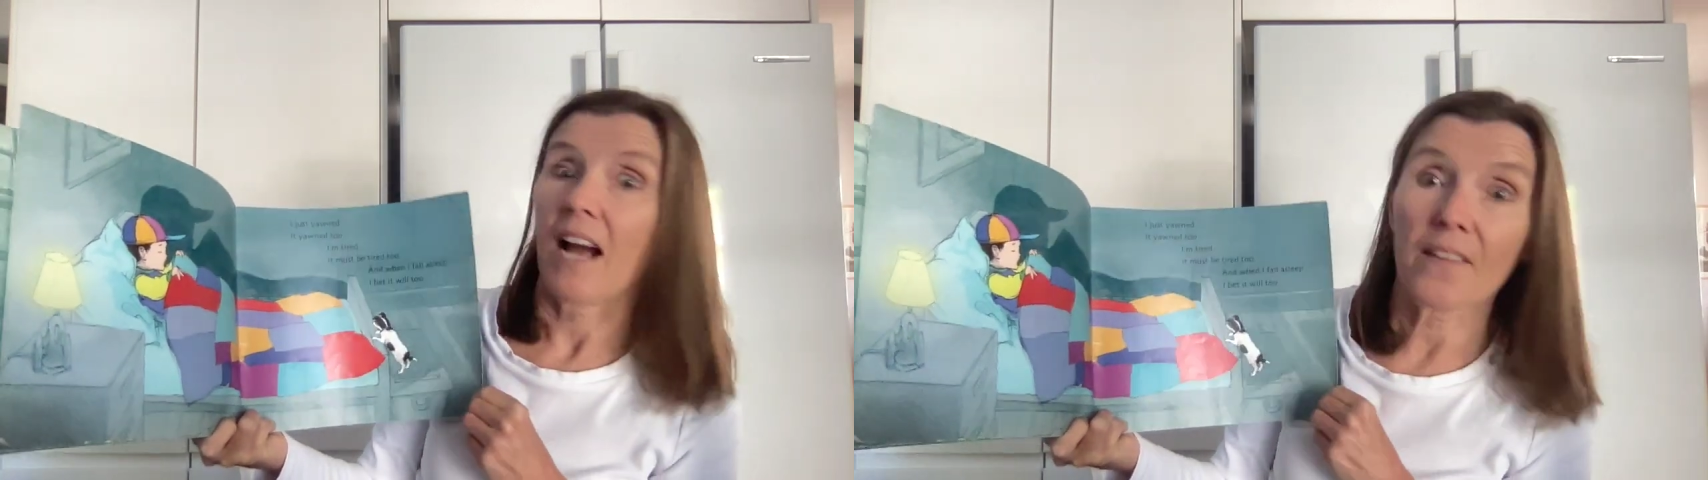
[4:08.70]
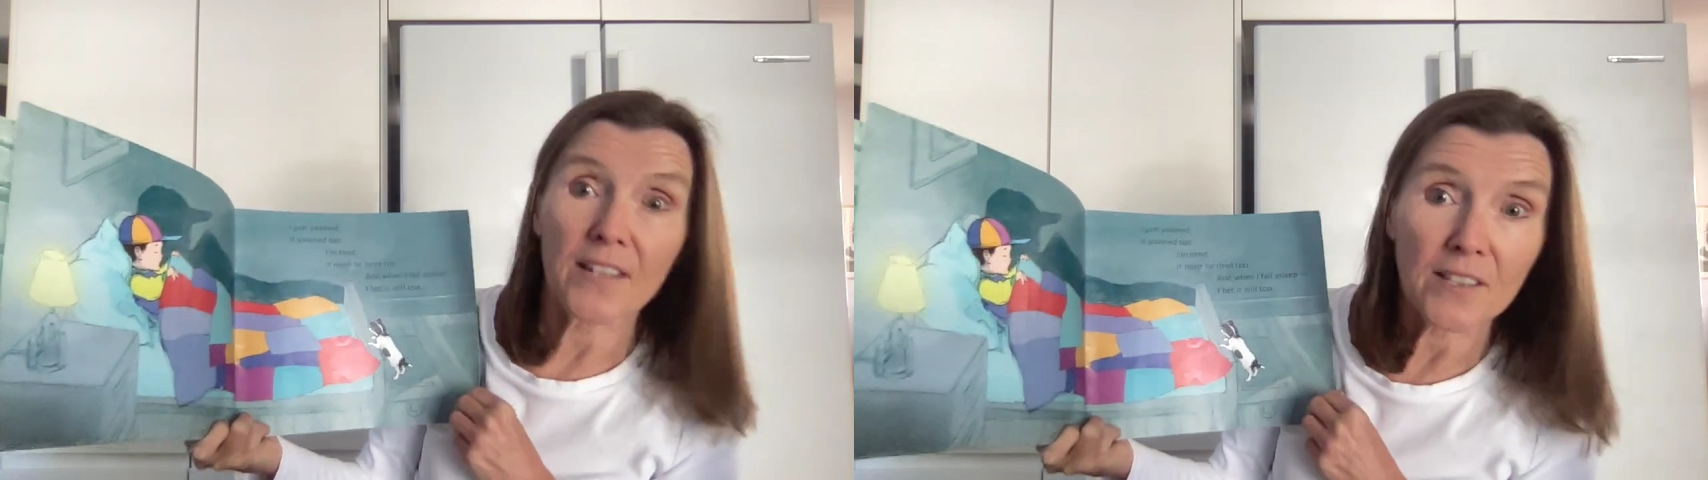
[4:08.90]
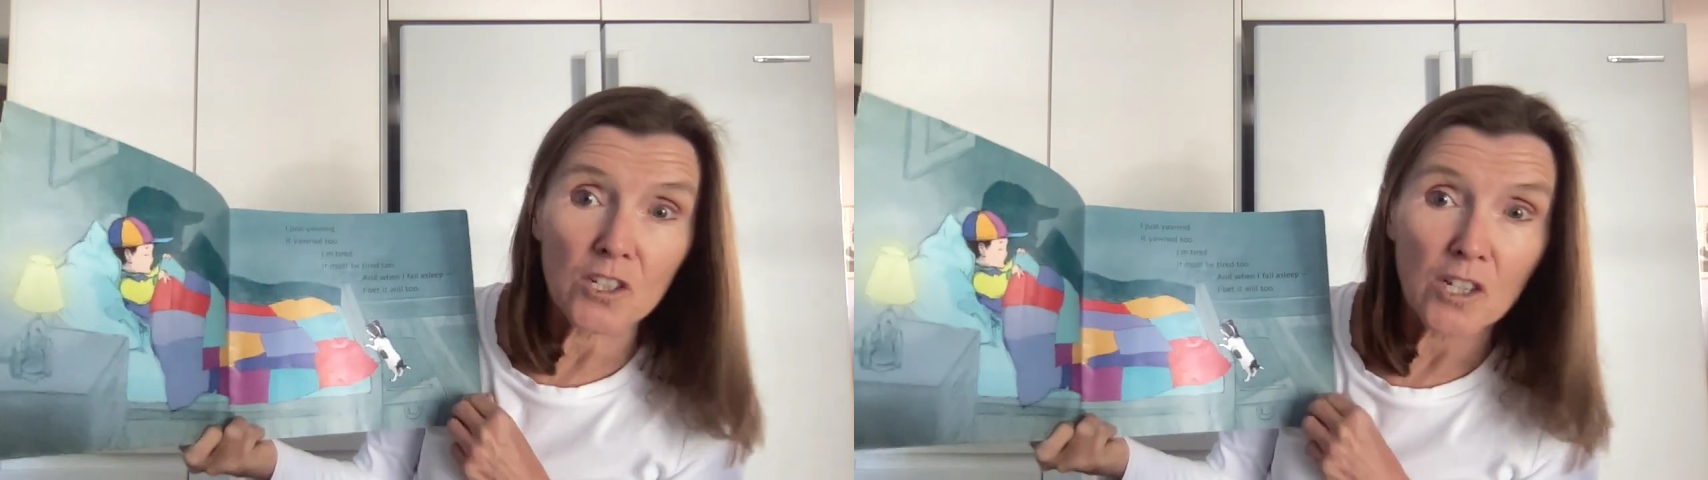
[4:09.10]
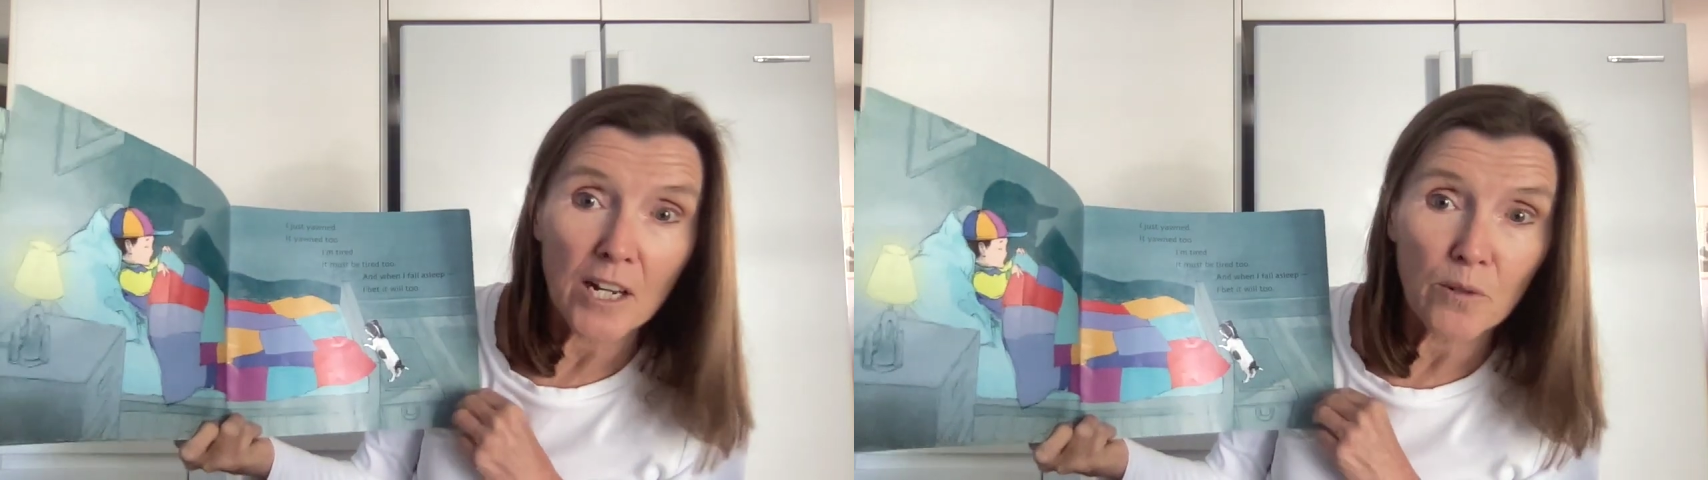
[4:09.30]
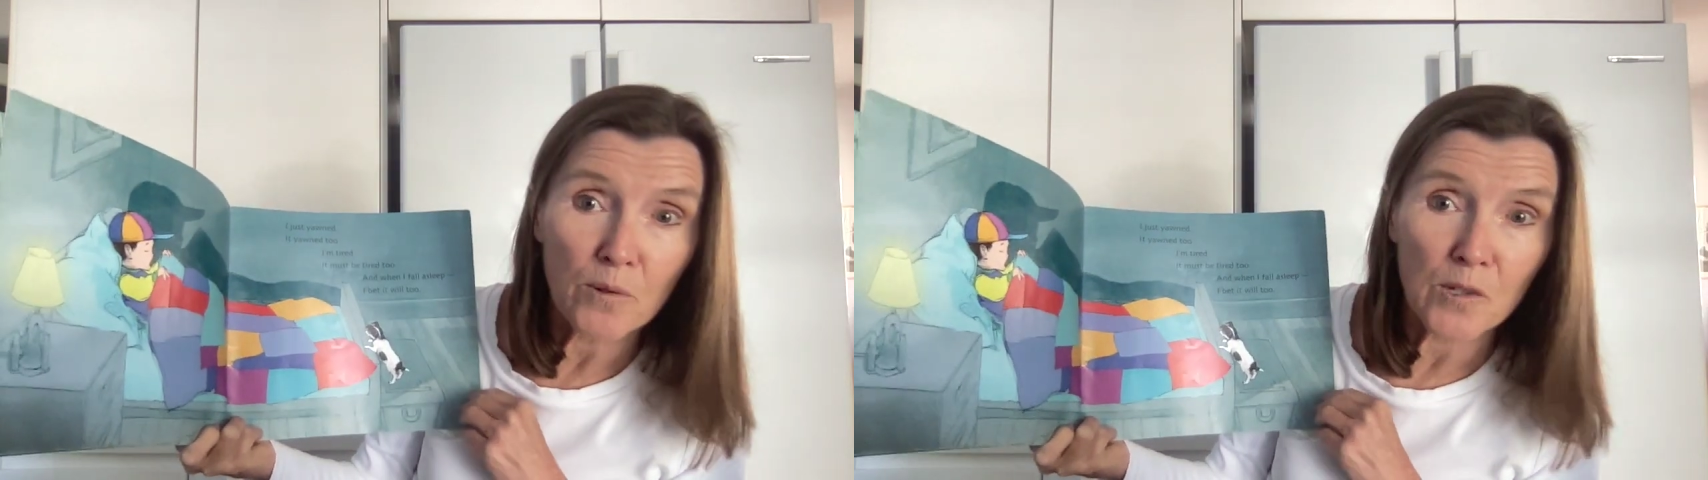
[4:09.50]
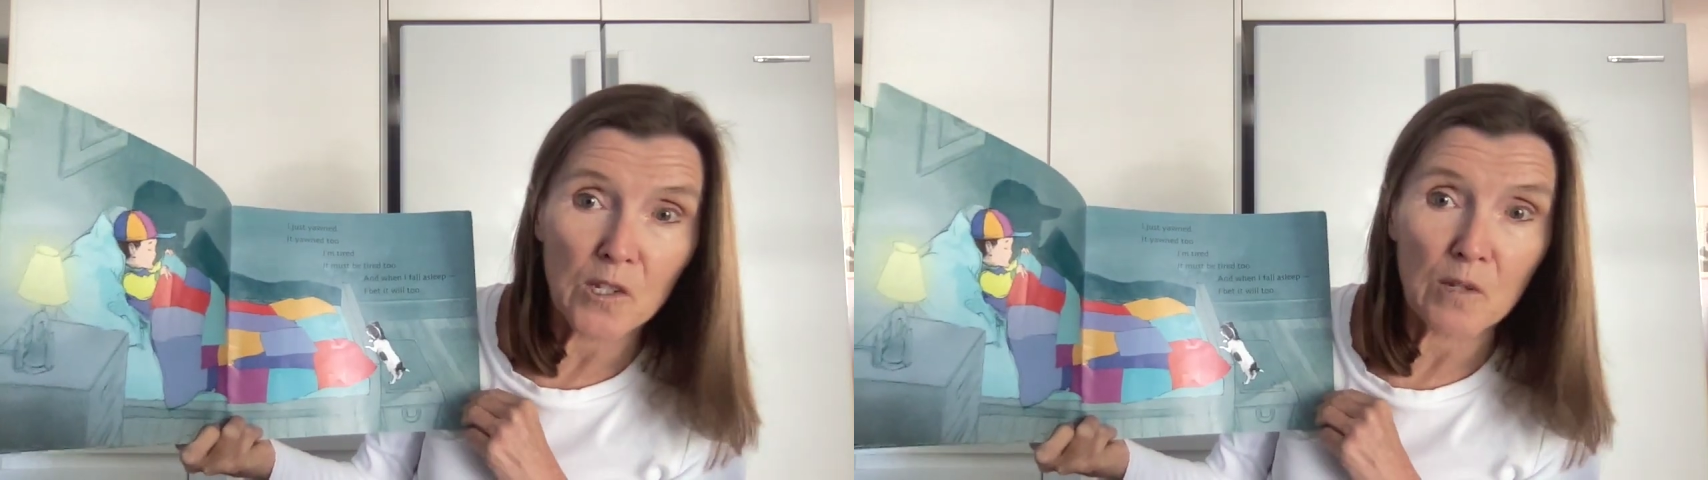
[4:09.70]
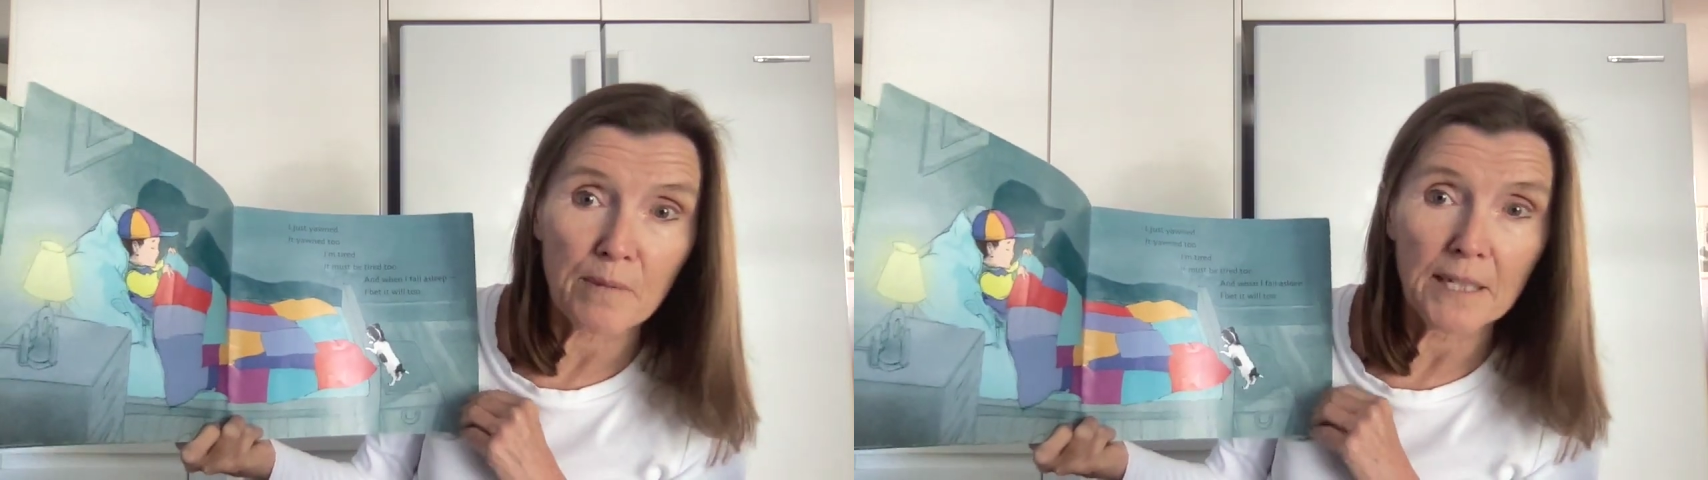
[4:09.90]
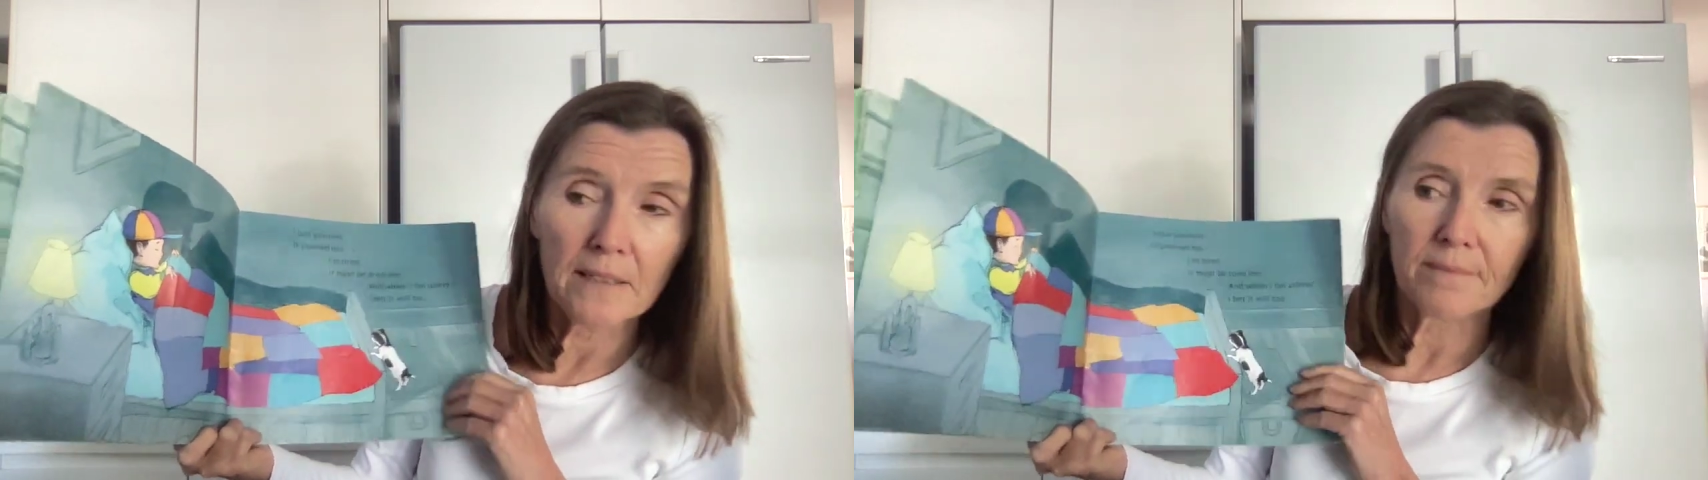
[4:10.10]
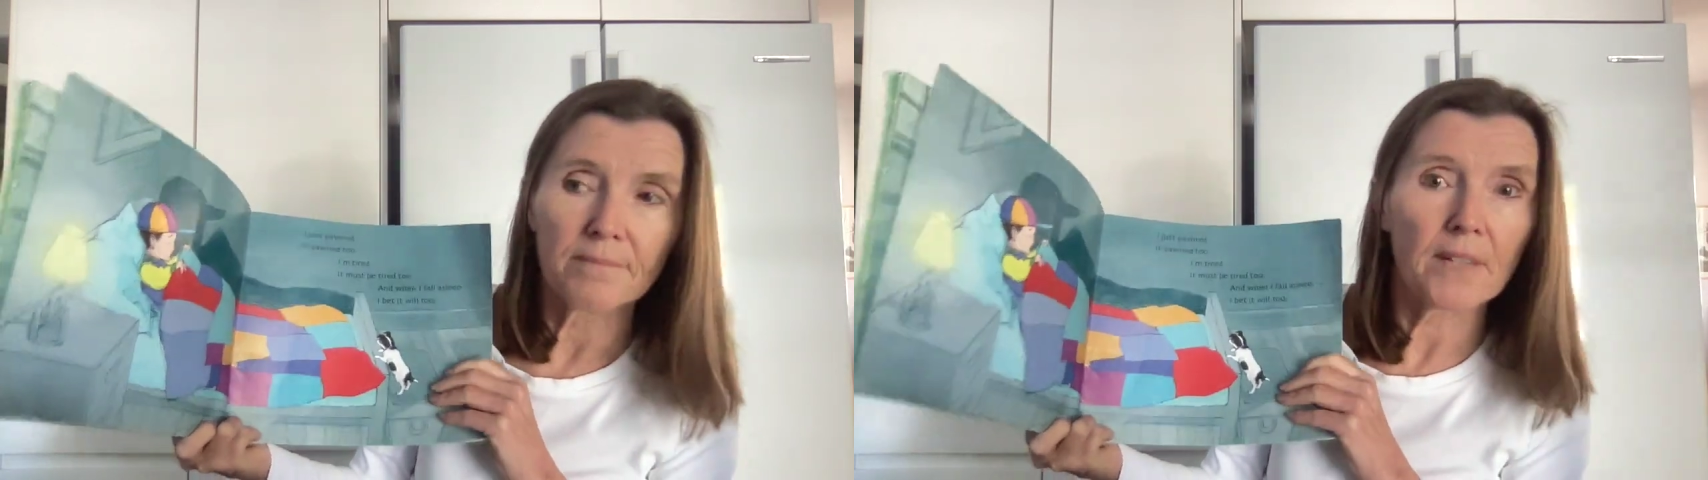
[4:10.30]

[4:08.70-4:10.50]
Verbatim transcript: I think the shadow will disappear.